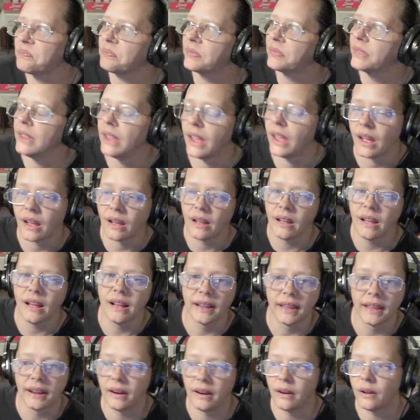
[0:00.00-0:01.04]
Yeah, I'll
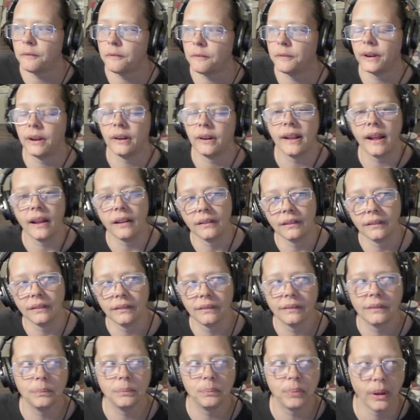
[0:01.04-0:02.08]
get it all figured out,
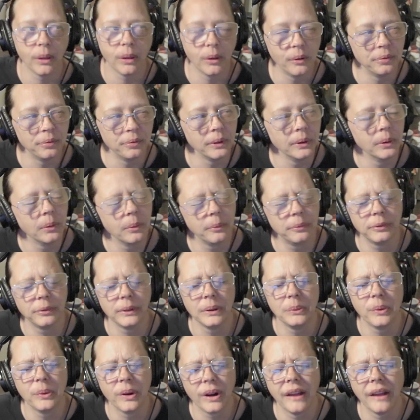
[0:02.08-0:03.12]
and probably hopefully
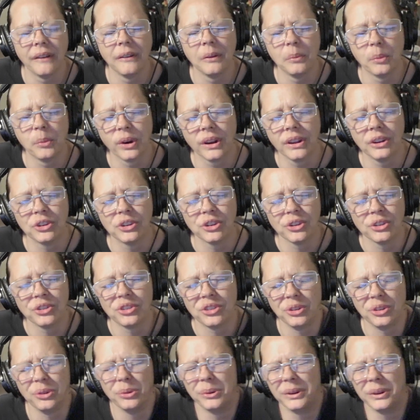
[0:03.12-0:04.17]
won't have any more issues
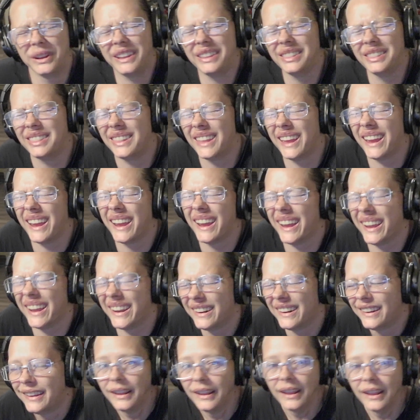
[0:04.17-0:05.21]
doing that,
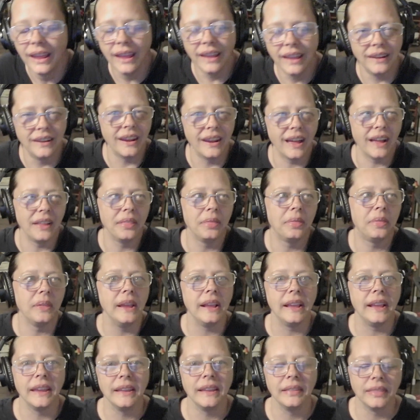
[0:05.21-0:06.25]
and not
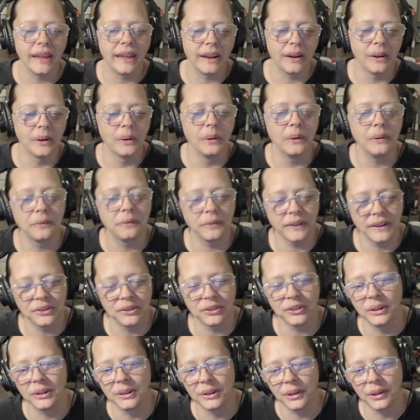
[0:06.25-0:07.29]
thinking that, oh, if I
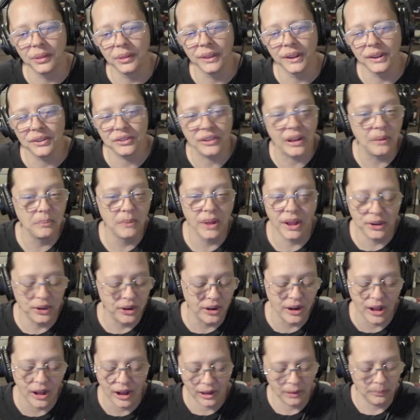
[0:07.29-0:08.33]
solo this, you're
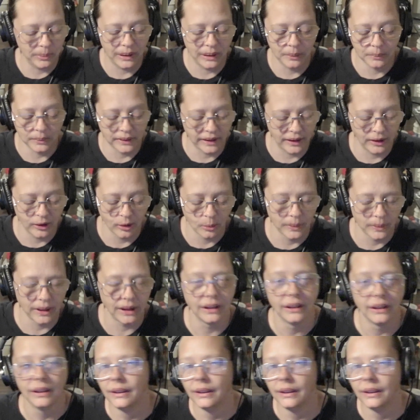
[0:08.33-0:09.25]
not gonna be able to hear me.